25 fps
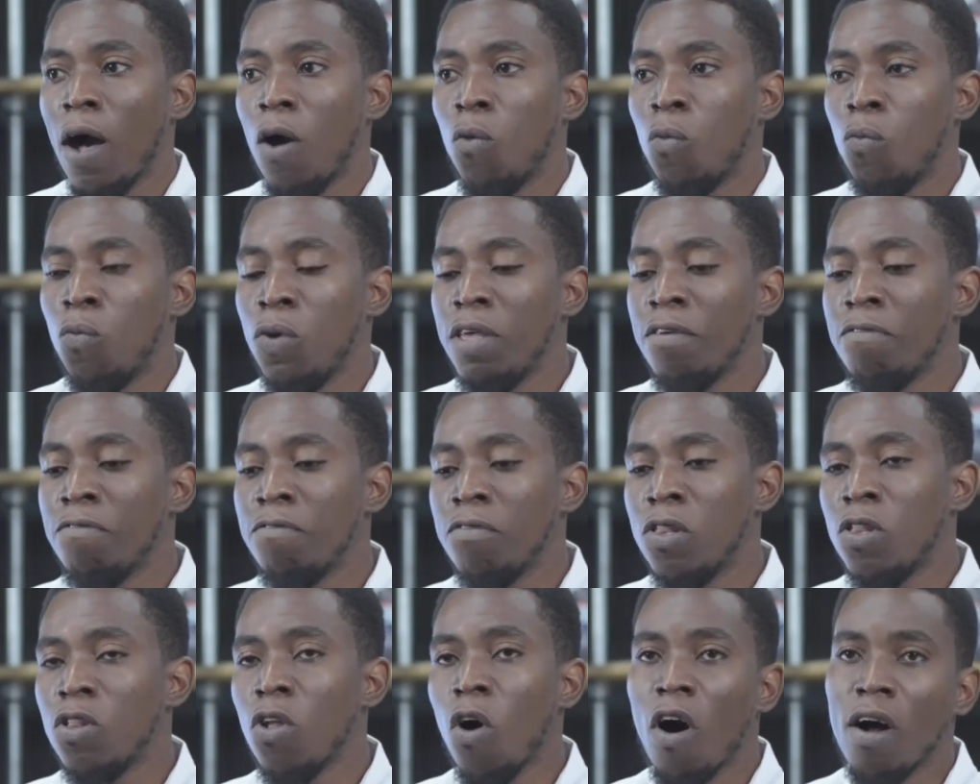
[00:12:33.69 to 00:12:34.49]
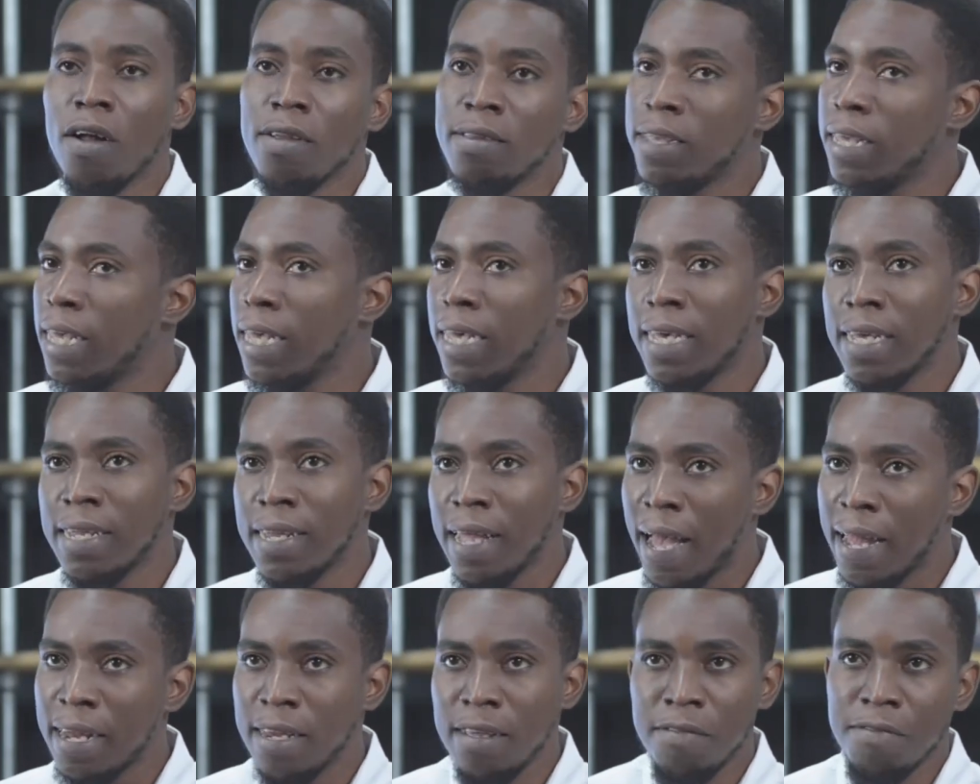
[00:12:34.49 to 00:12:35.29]
We've not
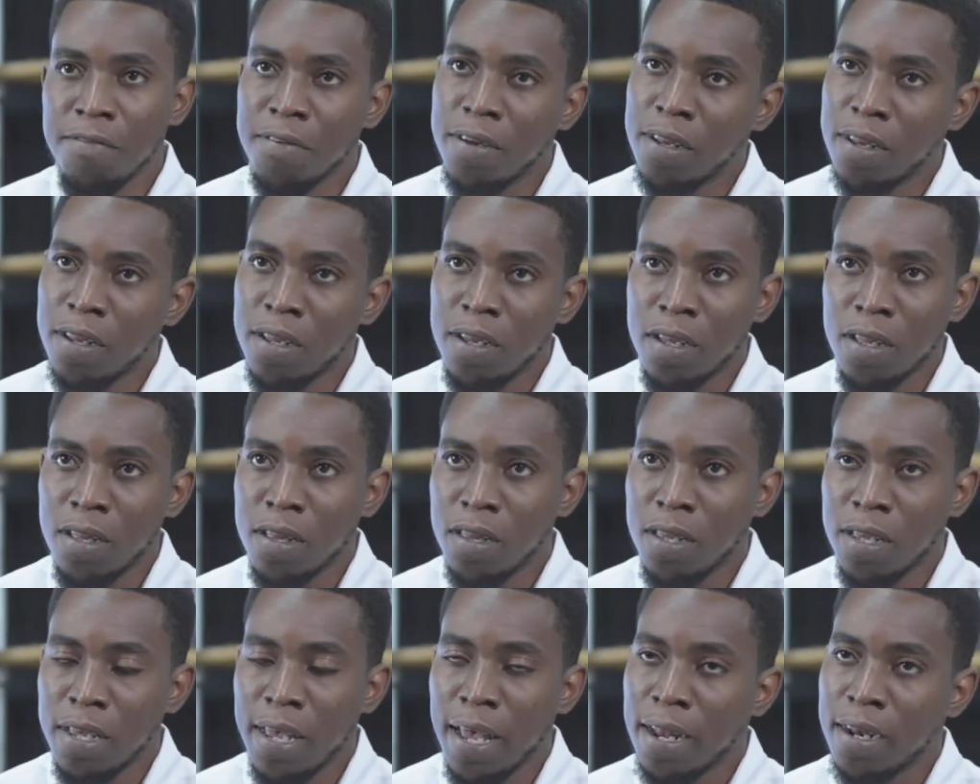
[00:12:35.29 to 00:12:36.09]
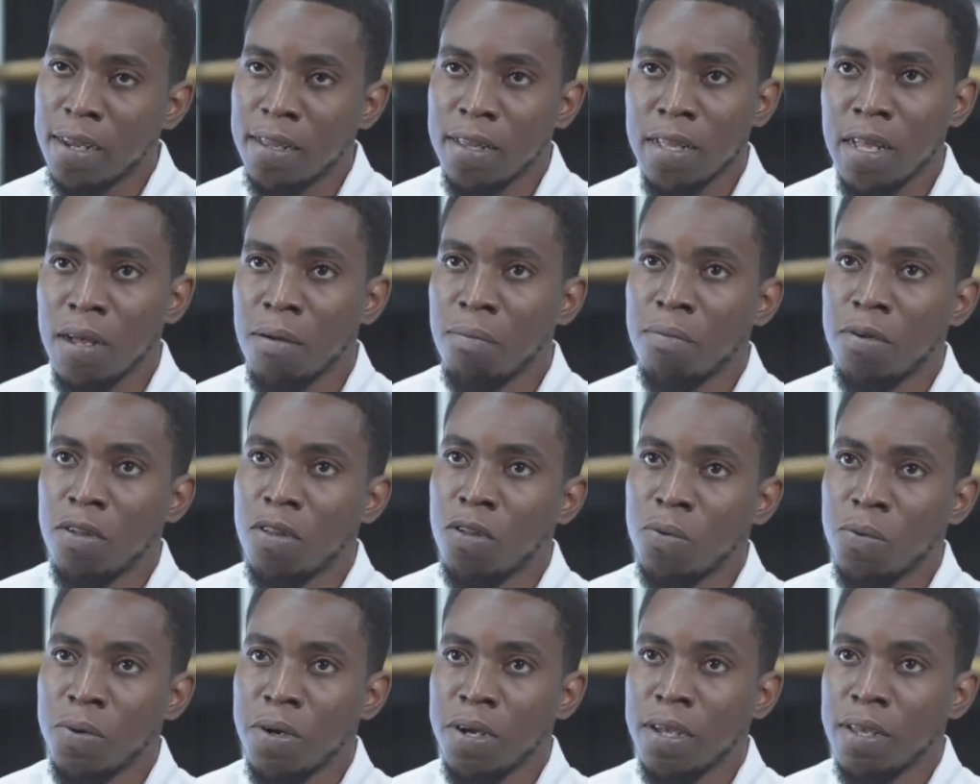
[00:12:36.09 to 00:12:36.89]
taken any funding to get this company
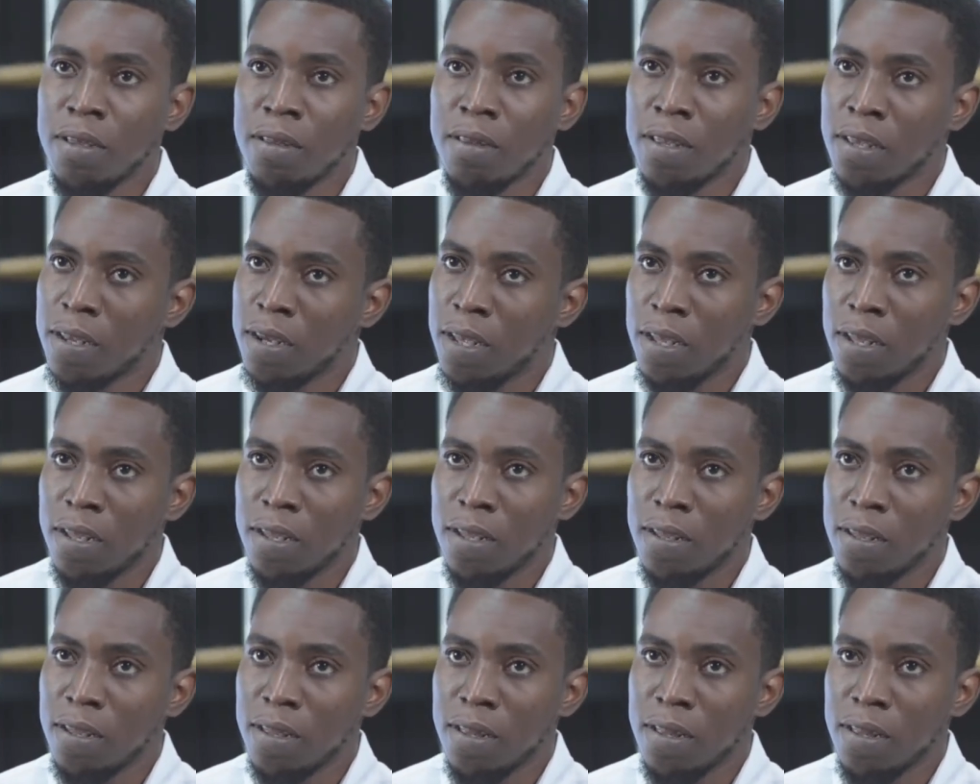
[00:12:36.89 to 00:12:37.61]
to where it is today.